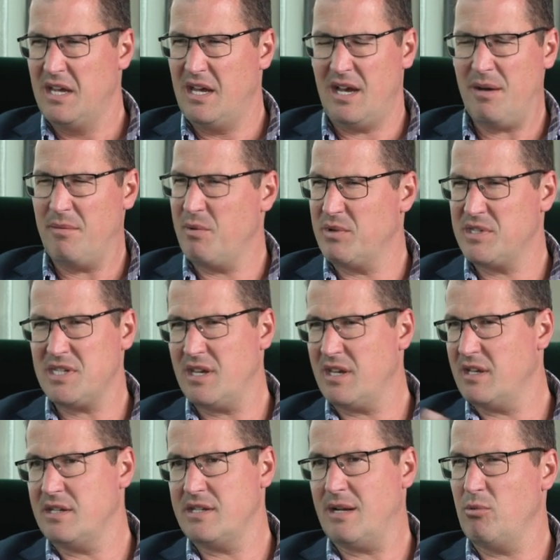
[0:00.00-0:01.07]
I mean, we're seeing
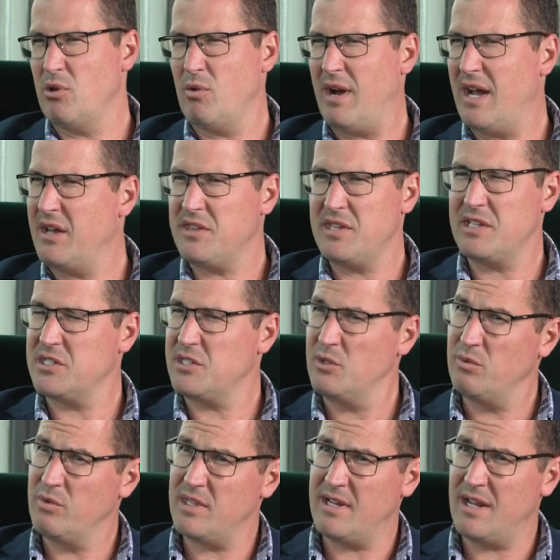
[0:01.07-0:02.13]
it in WA, I think,
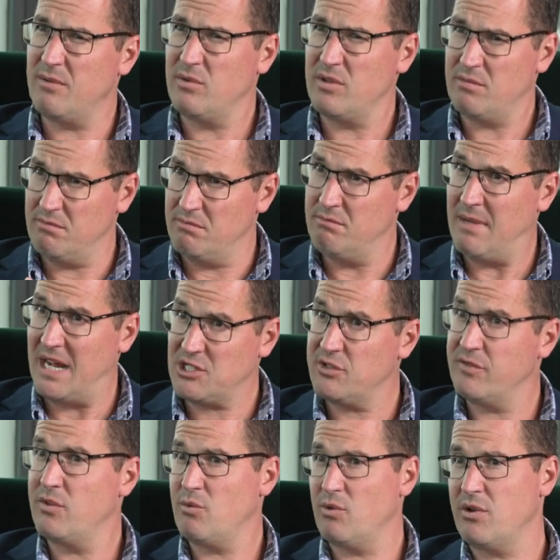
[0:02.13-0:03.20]
still with with much
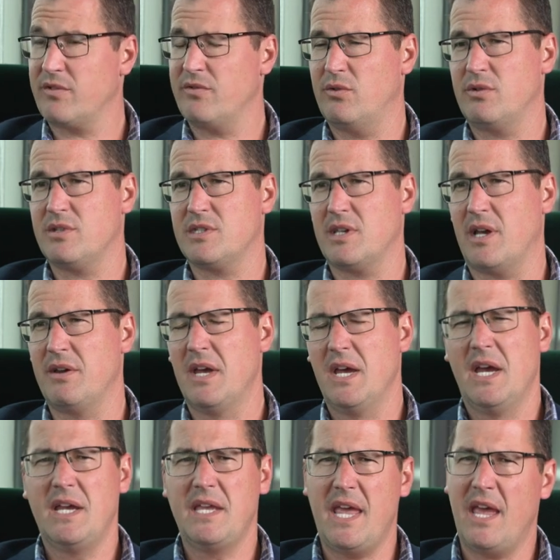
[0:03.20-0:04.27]
of the workforce. So,
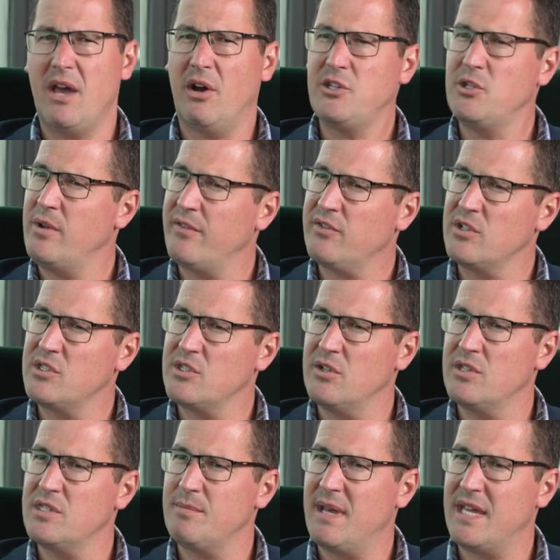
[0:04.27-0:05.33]
yeah, I do have
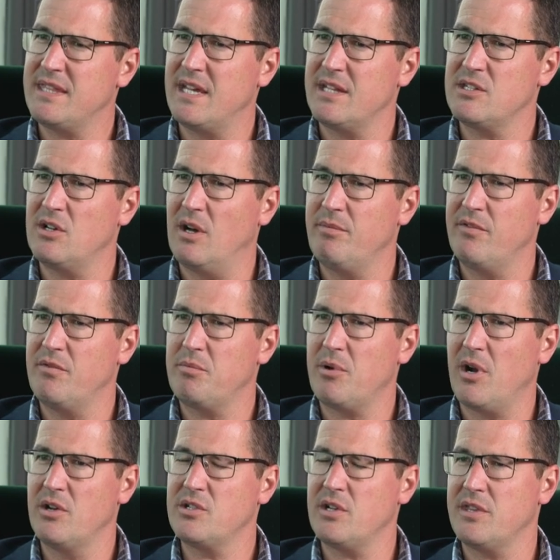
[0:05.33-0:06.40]
concerns about that type of
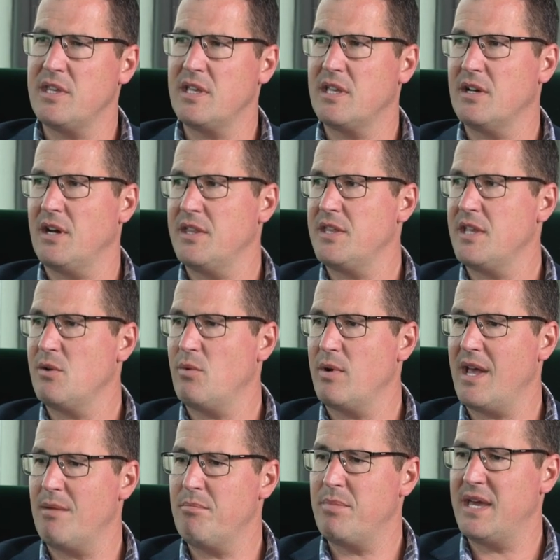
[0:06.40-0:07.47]
approach. I think I think
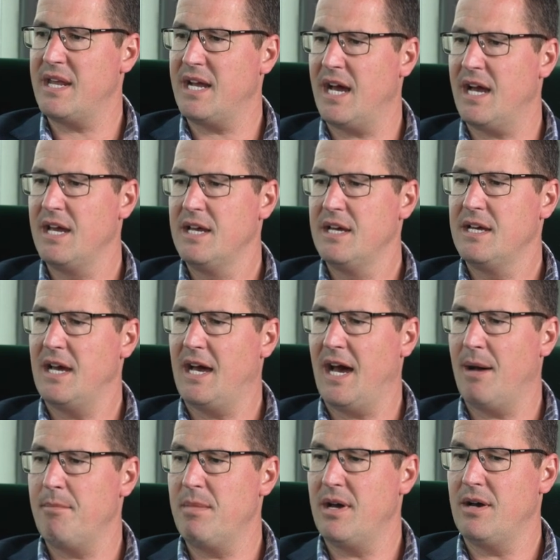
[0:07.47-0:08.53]
we are better
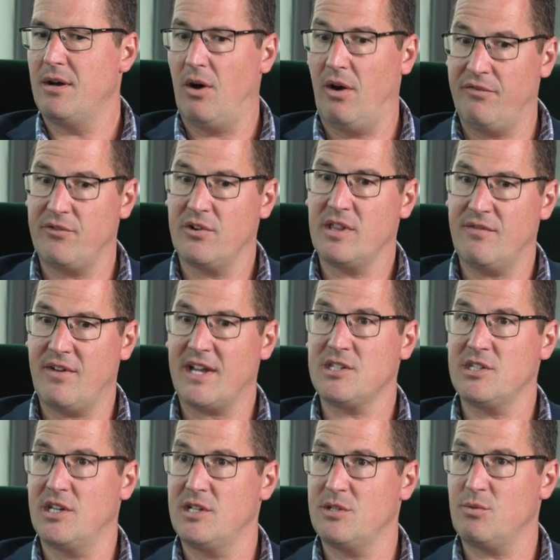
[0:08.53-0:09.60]
um, offering the
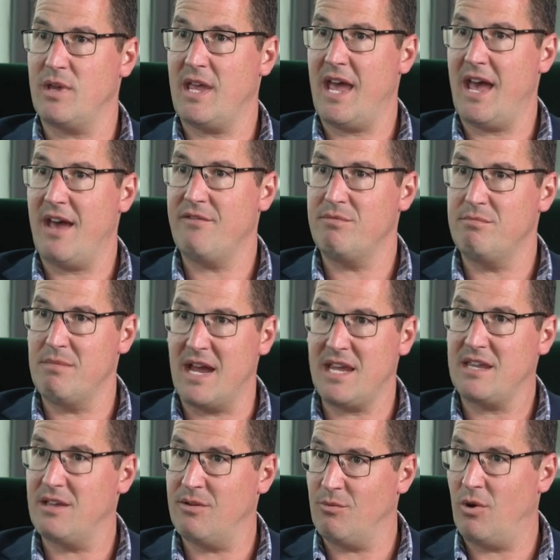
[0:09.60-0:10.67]
vaccine as we have,
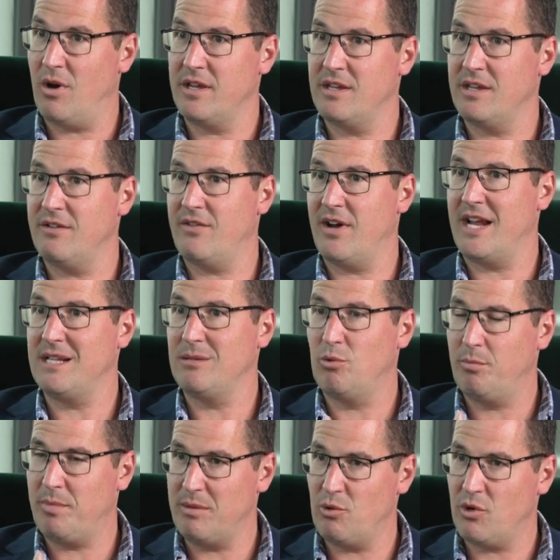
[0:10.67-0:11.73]
making it widely
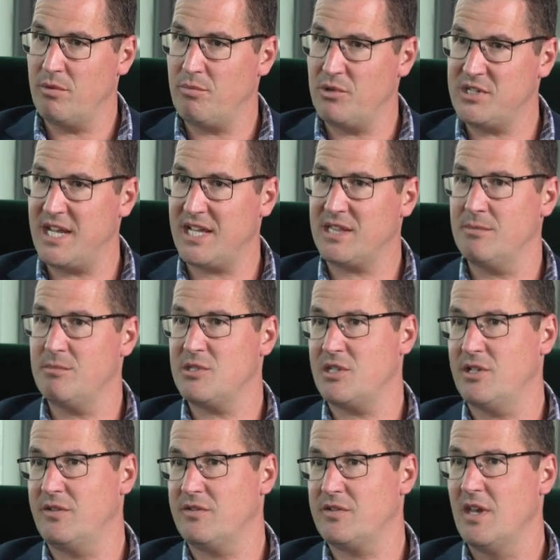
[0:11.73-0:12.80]
available. People can protect
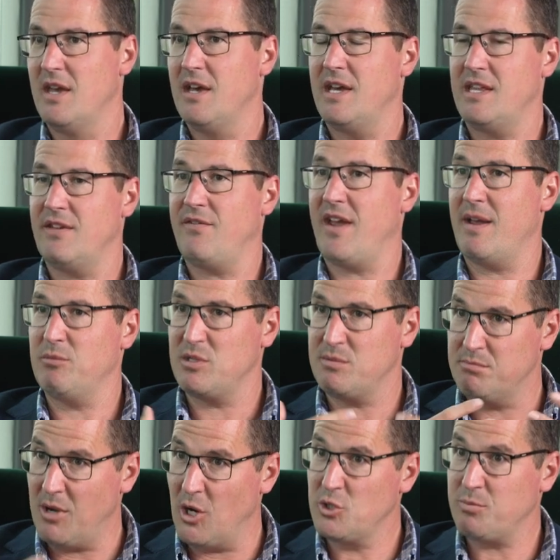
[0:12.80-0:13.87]
themselves and their families.
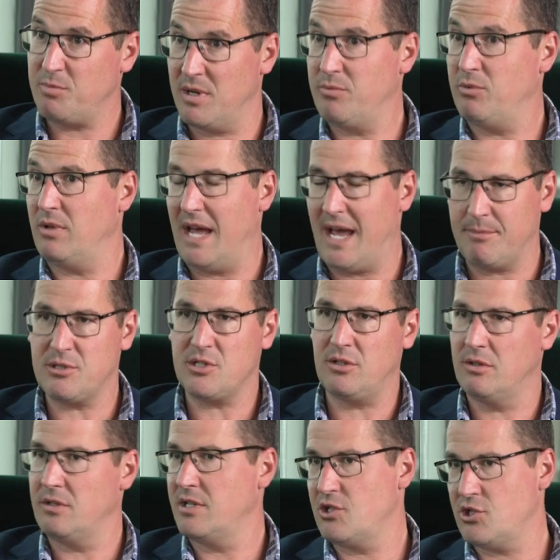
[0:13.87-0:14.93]
Most people
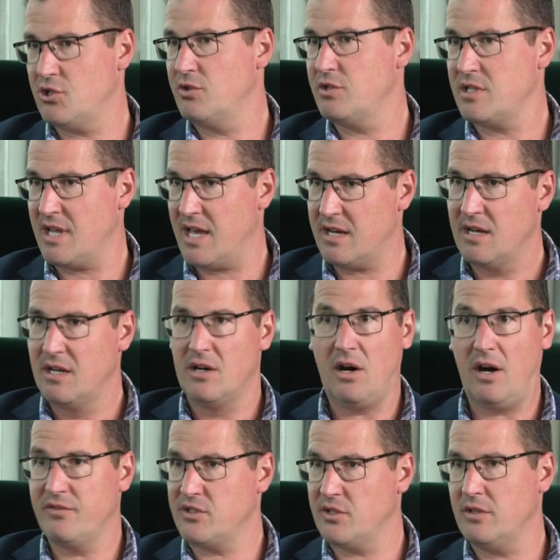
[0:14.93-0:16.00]
absolutely are choosing that.
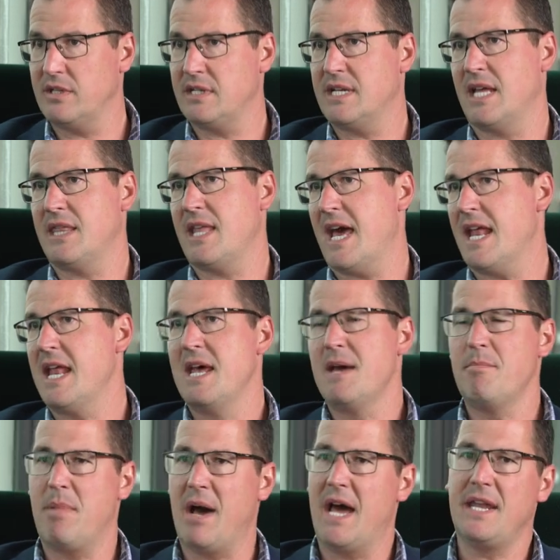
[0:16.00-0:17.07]
I've certainly done that,
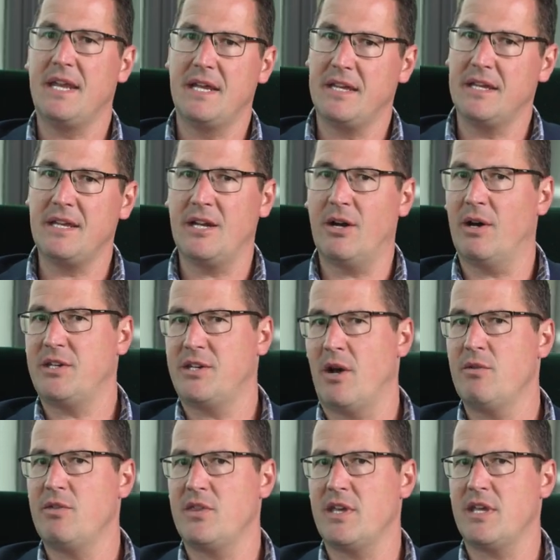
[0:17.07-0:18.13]
but you know, I
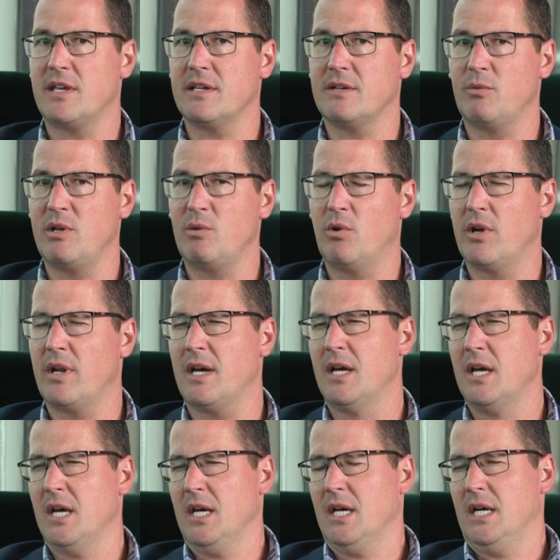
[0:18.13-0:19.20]
don't think we want to
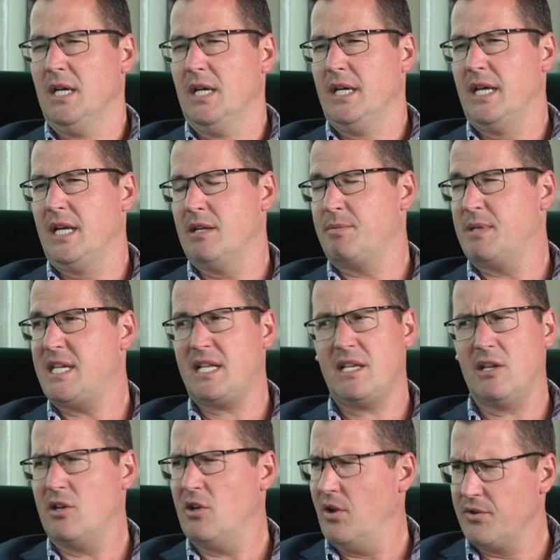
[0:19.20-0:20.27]
in, a
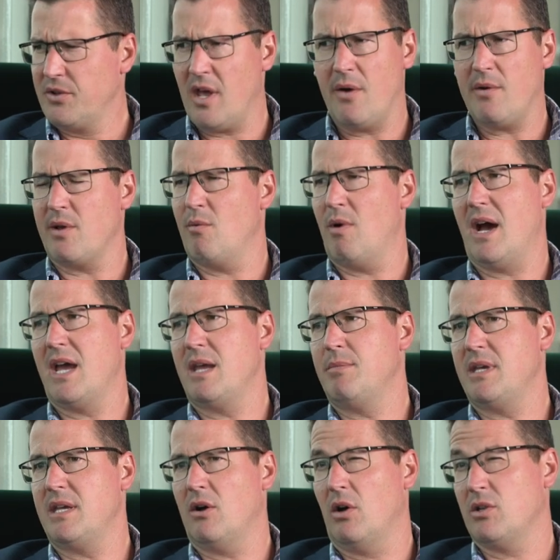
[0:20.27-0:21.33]
particularly in an ongoing way,
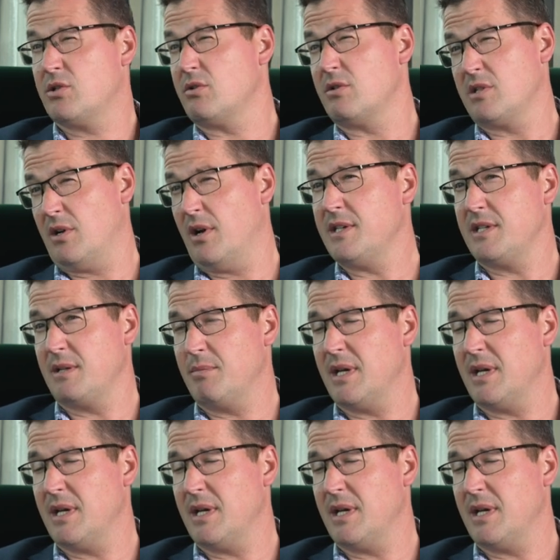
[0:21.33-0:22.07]
be ostracising